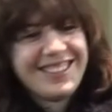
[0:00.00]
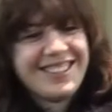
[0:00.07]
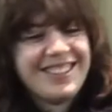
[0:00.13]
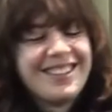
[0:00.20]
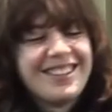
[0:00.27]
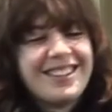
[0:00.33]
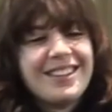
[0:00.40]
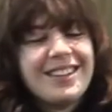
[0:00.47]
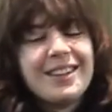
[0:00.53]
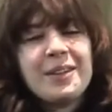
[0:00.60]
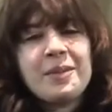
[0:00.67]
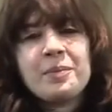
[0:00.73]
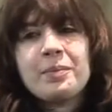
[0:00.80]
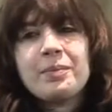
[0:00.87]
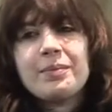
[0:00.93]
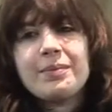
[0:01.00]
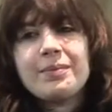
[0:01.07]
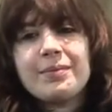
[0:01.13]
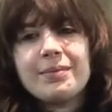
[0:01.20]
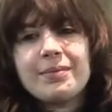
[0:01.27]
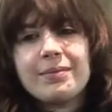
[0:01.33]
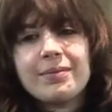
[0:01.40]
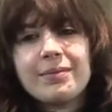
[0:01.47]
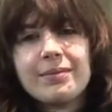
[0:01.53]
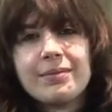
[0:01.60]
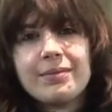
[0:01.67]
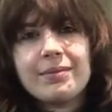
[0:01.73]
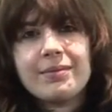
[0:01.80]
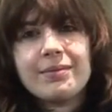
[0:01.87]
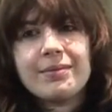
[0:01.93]

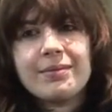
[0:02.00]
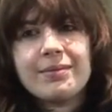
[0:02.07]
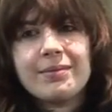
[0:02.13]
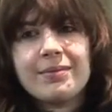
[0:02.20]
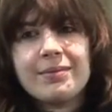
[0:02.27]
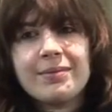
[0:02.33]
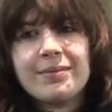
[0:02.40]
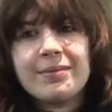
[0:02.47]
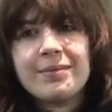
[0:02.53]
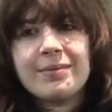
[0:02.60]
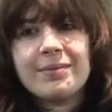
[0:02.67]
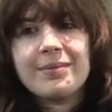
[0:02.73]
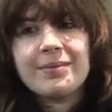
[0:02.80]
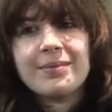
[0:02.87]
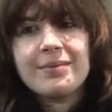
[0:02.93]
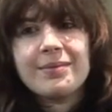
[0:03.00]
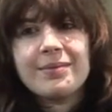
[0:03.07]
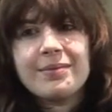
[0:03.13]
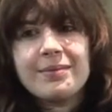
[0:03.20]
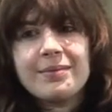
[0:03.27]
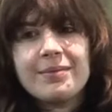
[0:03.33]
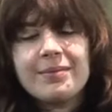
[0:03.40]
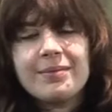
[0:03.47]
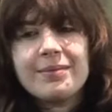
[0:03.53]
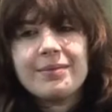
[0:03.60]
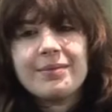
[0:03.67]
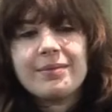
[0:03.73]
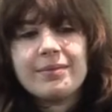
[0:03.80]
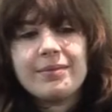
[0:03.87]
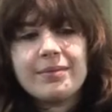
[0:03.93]

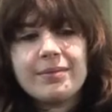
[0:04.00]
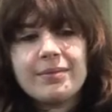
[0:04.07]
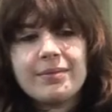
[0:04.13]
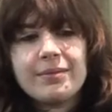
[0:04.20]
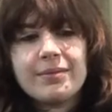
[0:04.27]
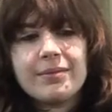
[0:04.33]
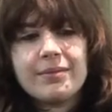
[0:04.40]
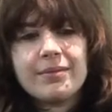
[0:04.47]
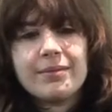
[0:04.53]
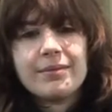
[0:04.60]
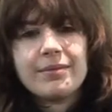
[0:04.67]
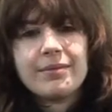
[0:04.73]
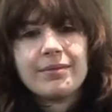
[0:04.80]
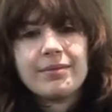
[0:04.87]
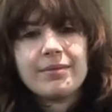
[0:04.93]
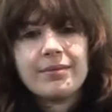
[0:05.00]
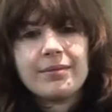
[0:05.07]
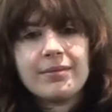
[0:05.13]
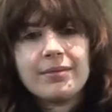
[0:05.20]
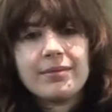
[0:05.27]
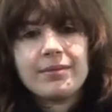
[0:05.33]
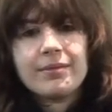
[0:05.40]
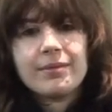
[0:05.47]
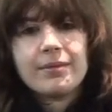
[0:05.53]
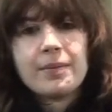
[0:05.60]
This person isn't speaking.